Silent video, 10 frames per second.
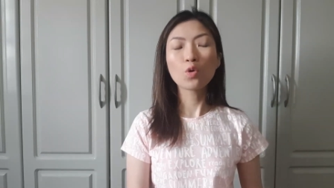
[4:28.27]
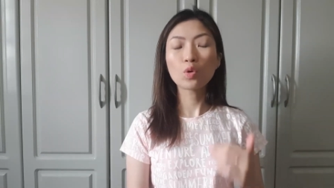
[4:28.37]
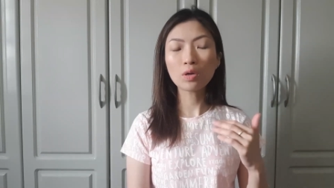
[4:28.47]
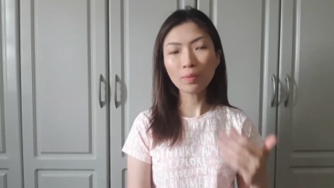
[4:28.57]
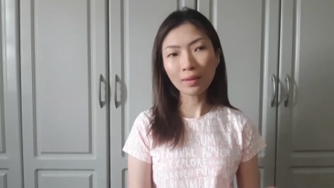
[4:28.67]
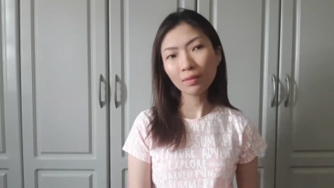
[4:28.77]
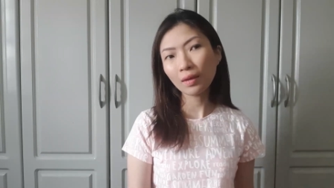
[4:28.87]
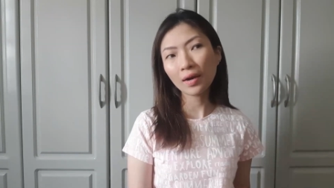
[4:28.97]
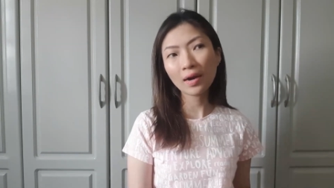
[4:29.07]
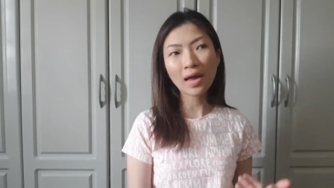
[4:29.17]
We went
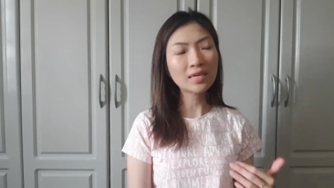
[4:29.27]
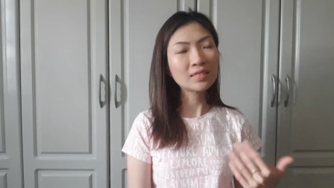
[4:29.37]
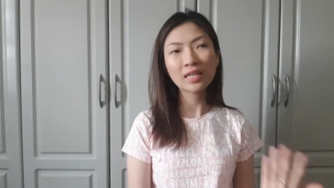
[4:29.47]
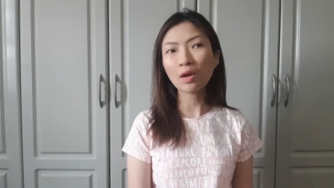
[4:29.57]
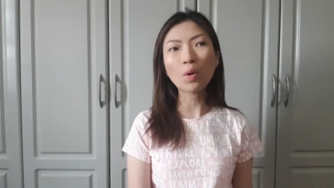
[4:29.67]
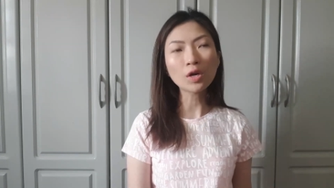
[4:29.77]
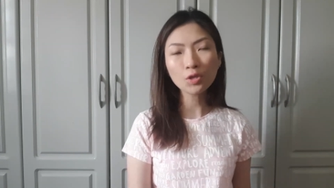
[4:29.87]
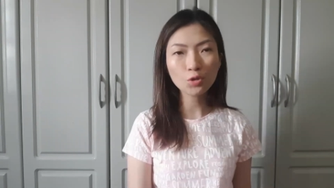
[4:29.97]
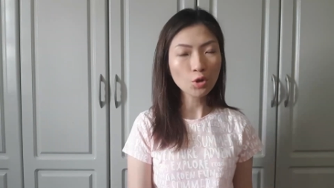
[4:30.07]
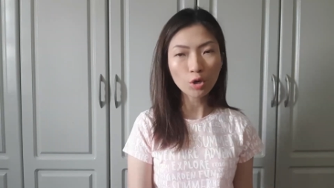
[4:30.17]
there. I said, I
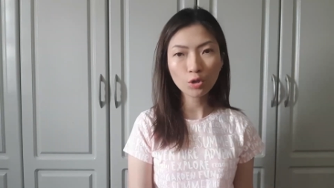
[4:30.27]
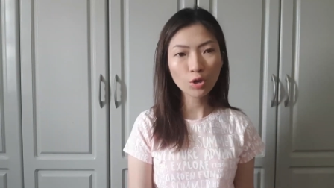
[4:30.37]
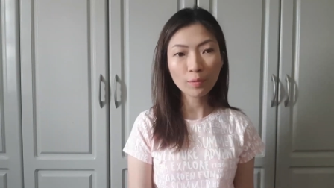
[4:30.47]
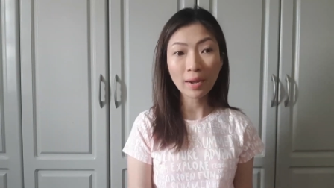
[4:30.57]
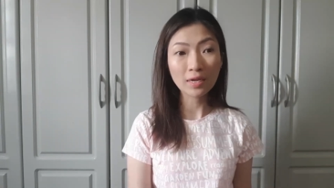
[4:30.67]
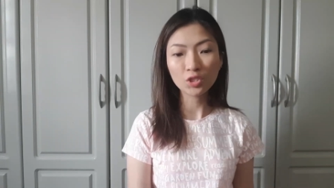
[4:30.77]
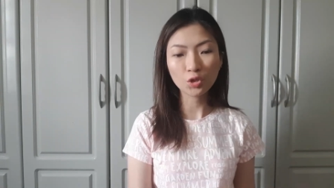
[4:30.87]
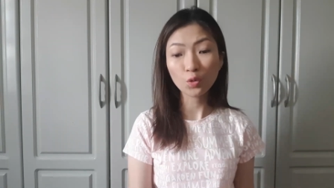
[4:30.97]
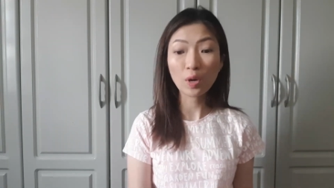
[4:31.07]
wanted to talk to your manager or